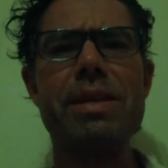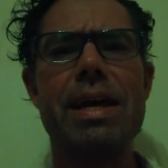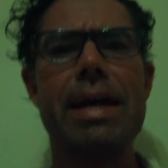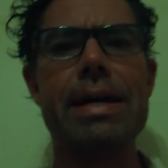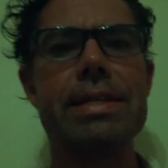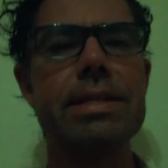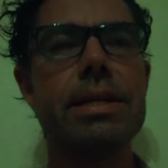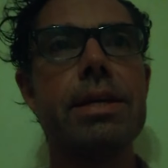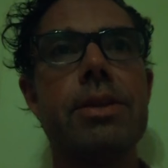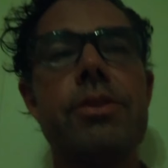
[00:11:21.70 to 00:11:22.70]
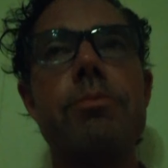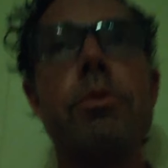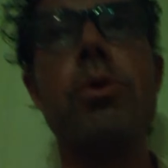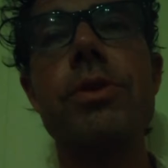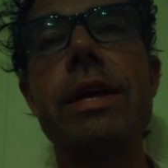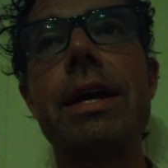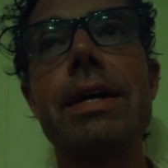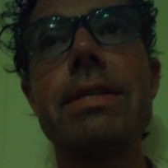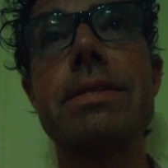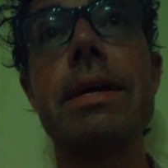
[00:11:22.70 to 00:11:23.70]
And the more that
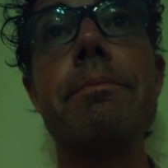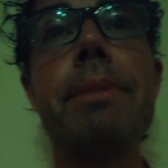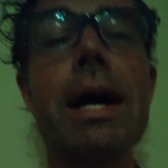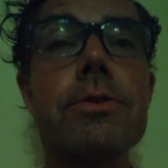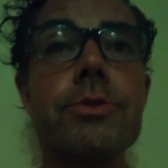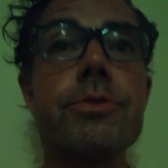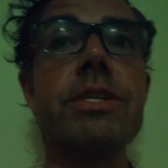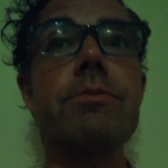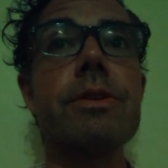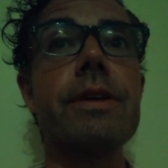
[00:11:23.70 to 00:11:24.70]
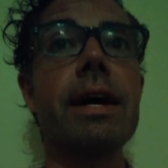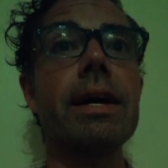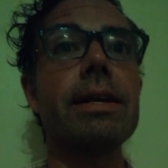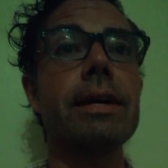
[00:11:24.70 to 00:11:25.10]
I set boundaries with that,